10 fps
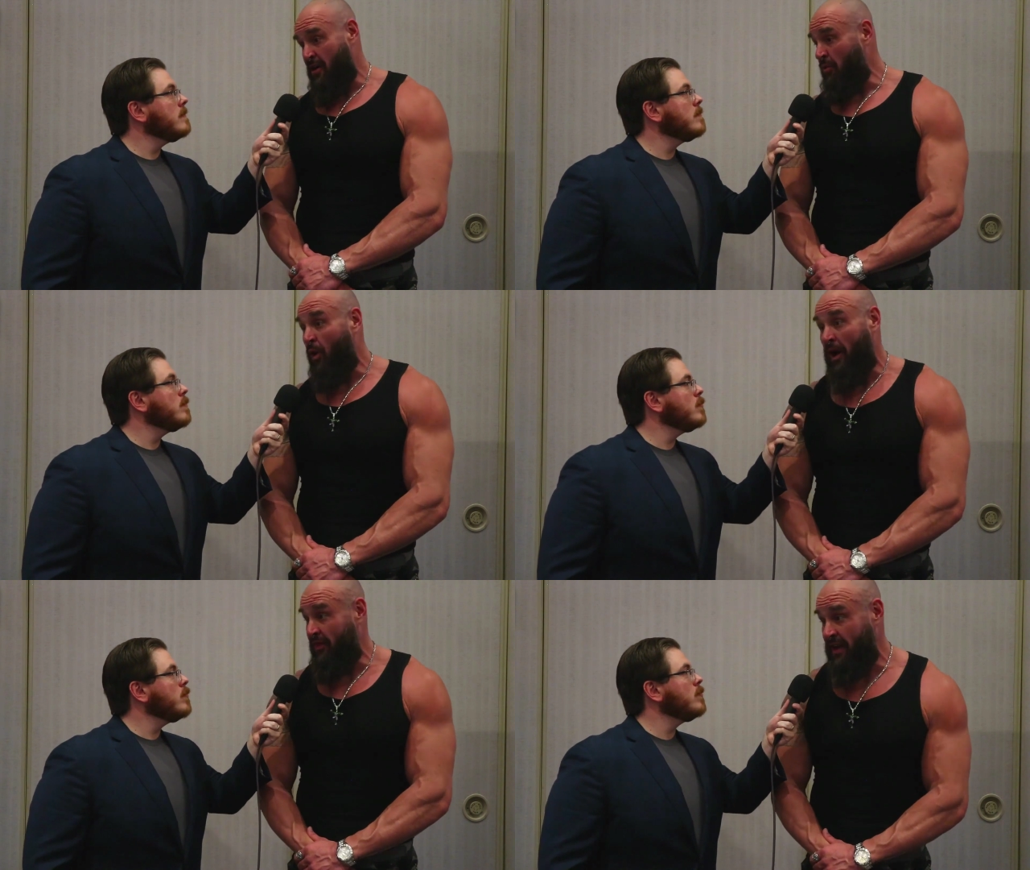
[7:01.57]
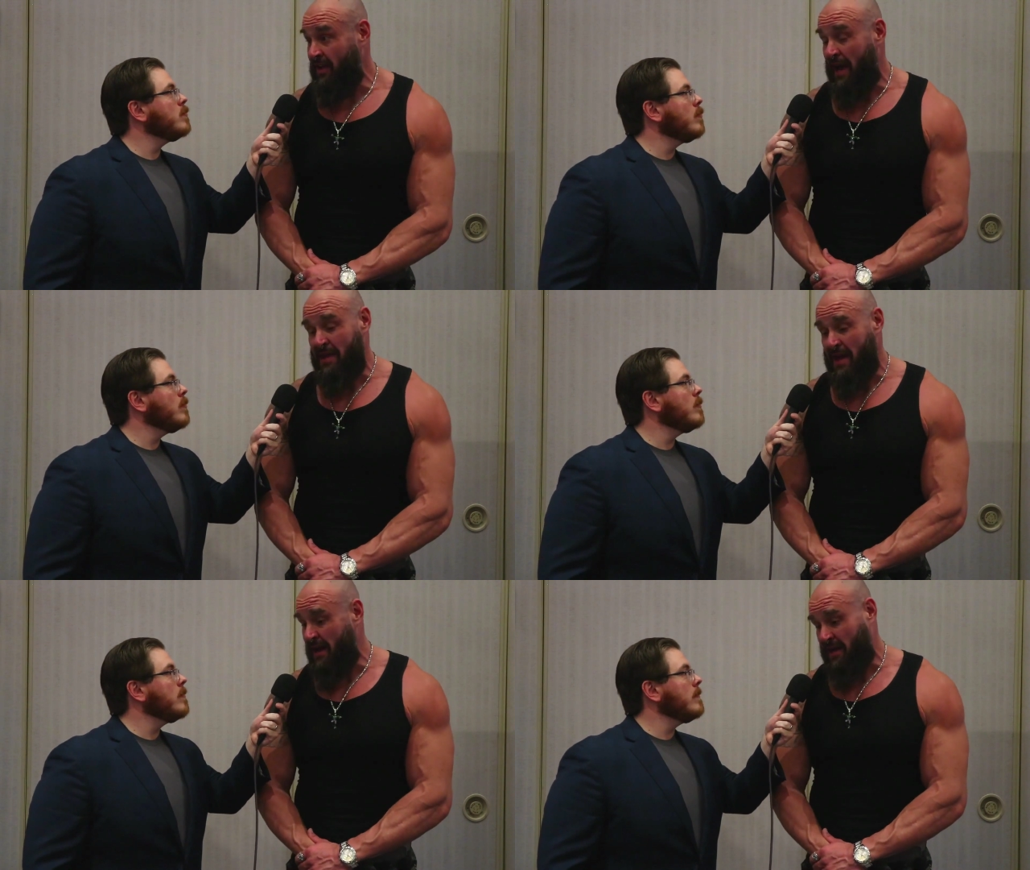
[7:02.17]
Speaker 1: one thing
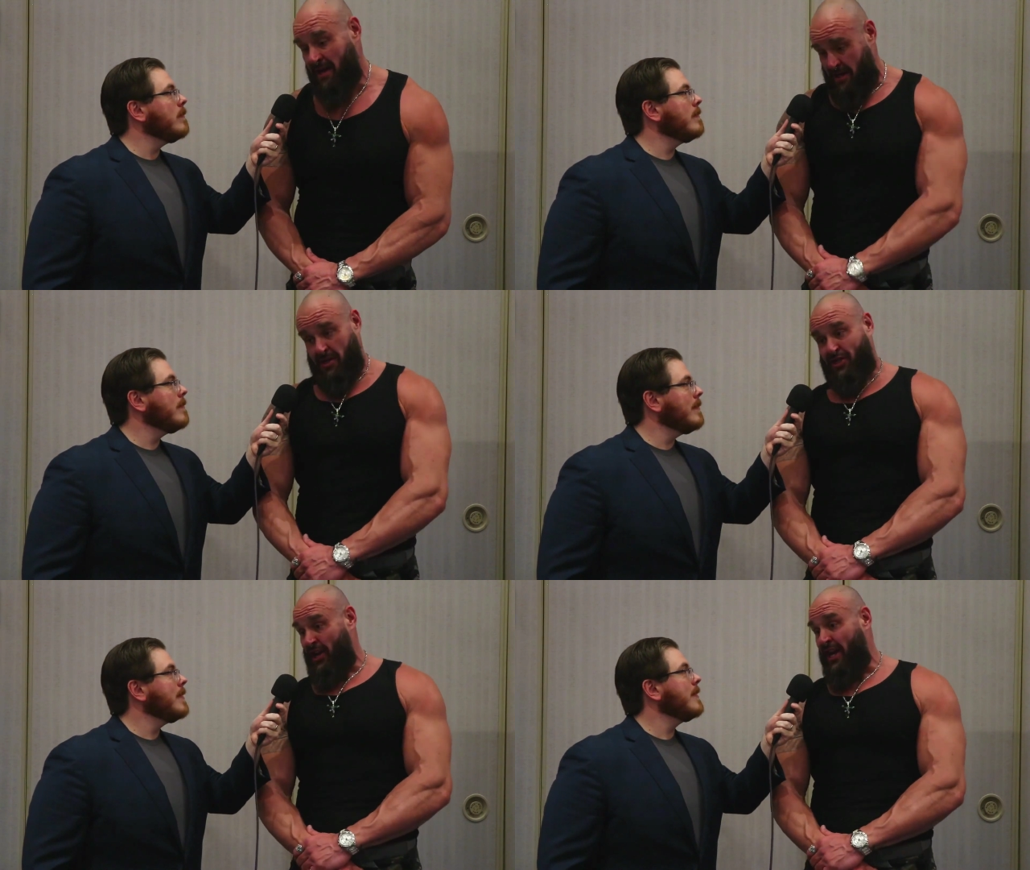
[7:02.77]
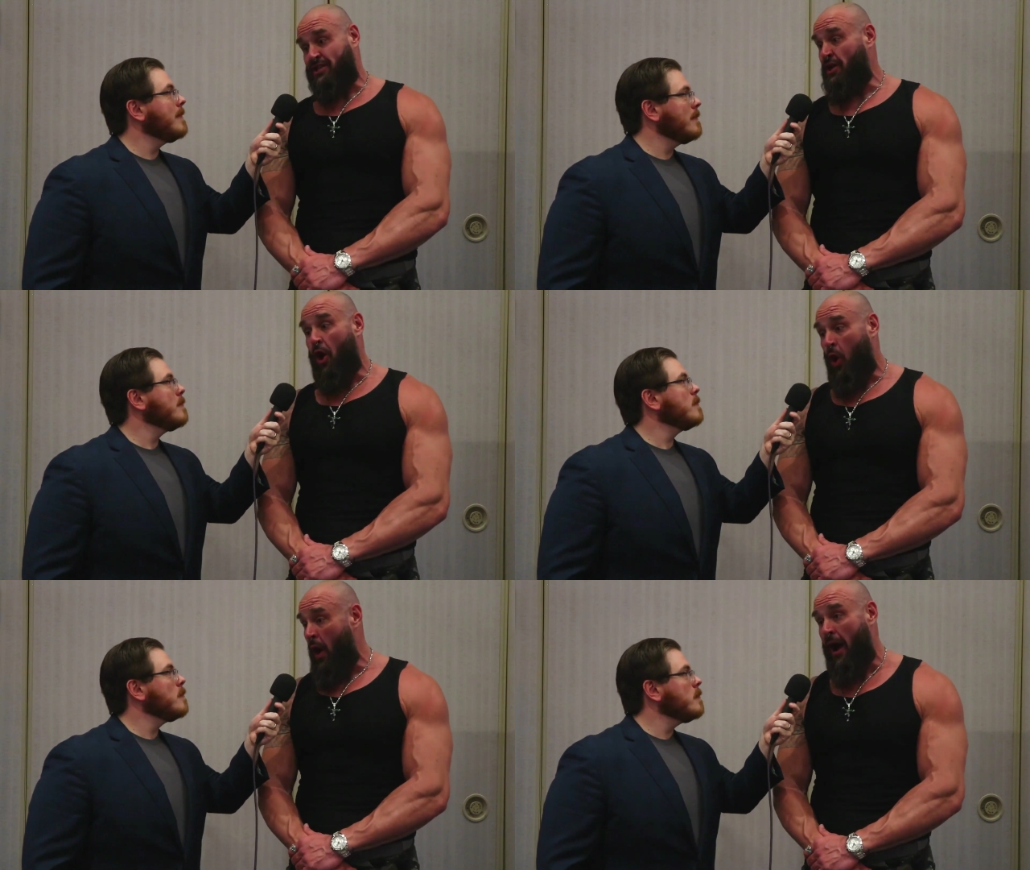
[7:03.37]
like that can change the
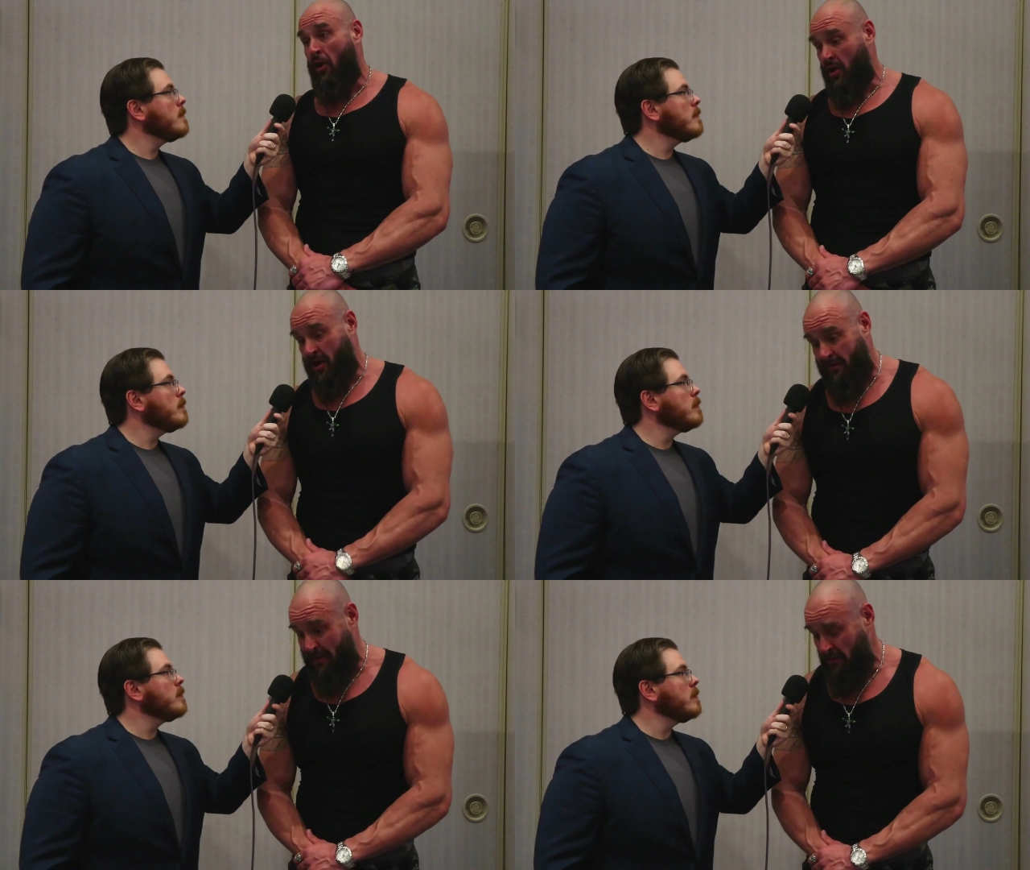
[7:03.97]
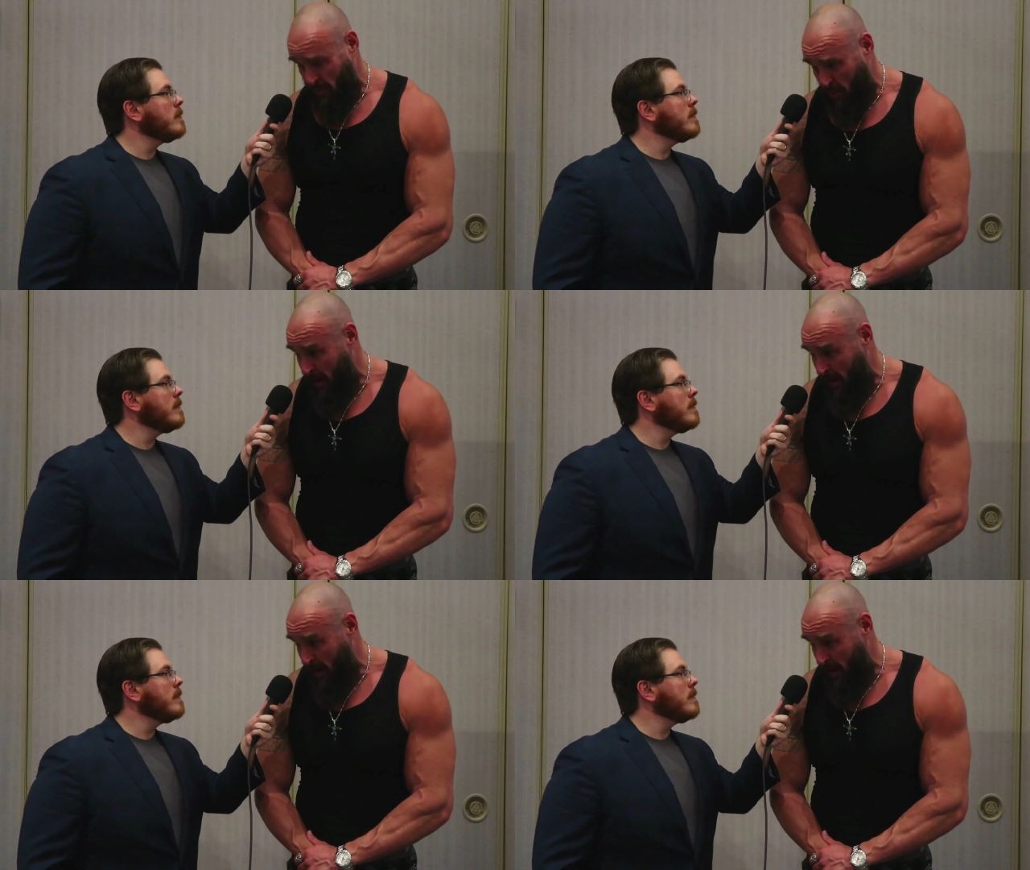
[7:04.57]
whole outlook of everything.